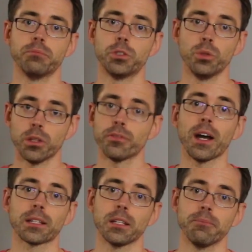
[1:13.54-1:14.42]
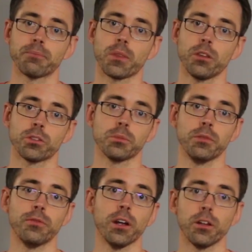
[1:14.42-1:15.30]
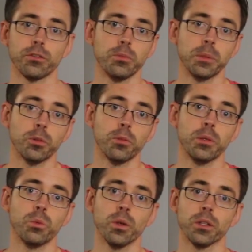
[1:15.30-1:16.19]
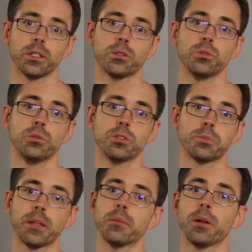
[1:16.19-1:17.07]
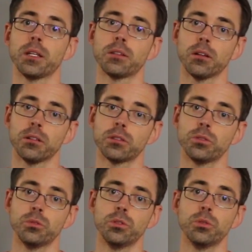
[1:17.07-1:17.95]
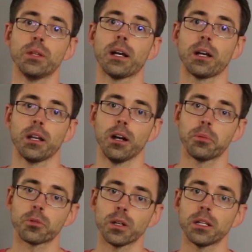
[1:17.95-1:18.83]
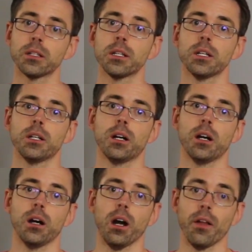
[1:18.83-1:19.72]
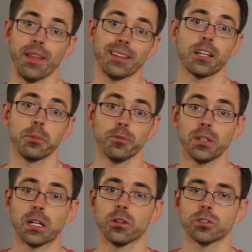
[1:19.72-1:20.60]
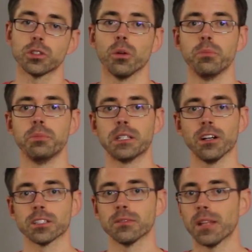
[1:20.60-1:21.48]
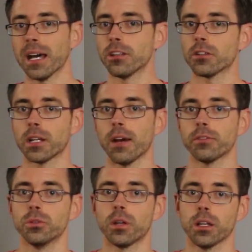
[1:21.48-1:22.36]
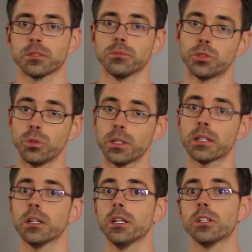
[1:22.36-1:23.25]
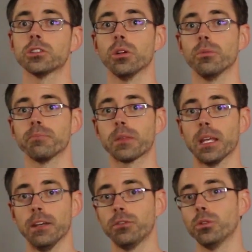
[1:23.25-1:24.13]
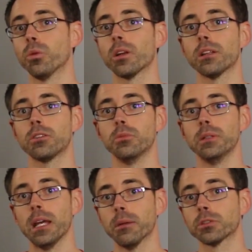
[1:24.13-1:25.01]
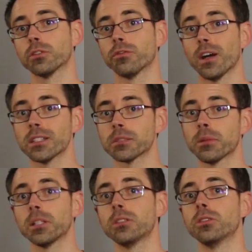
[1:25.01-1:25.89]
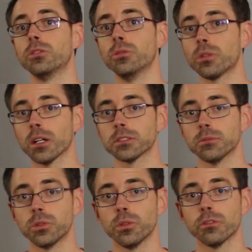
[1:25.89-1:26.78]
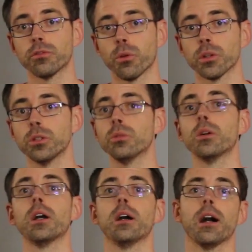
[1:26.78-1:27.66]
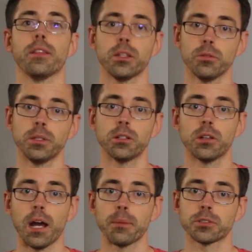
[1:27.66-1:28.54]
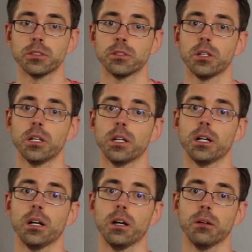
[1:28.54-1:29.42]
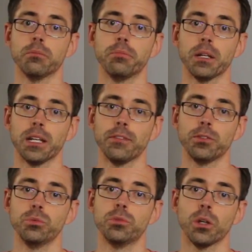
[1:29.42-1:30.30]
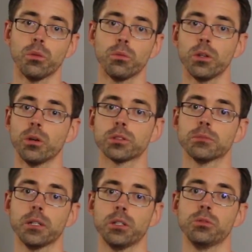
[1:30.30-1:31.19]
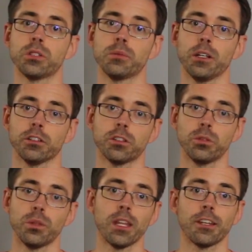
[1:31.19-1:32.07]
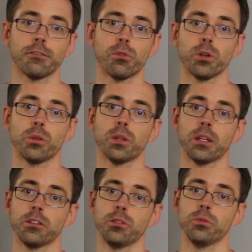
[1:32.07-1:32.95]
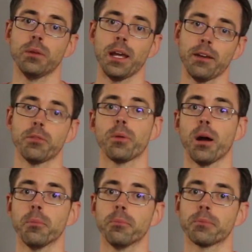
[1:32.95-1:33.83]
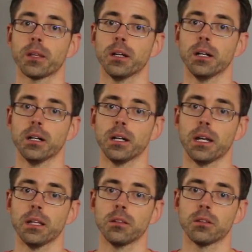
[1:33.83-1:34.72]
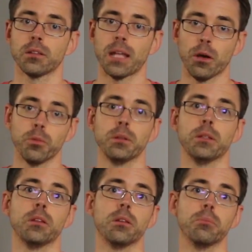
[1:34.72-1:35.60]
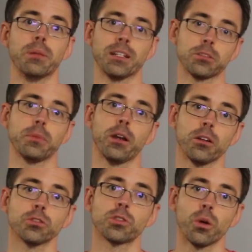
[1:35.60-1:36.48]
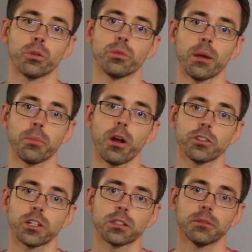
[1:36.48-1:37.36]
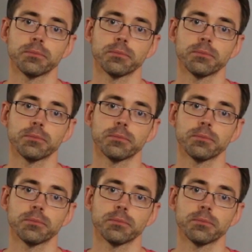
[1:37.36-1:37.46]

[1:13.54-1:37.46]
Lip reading: due to the fact that there's going to be very few people who will be willing to spend the money to do that kind of upgrade on that type of vehicle. So because of that, you're going to have to do custom tuning. So if you were to be able to find somebody to do custom tuning for you, I think it would be a good option. But if you don't know somebody who's going to be able to tune that thing for you, then you may have a problem, and that would be the biggest barriers going through that project.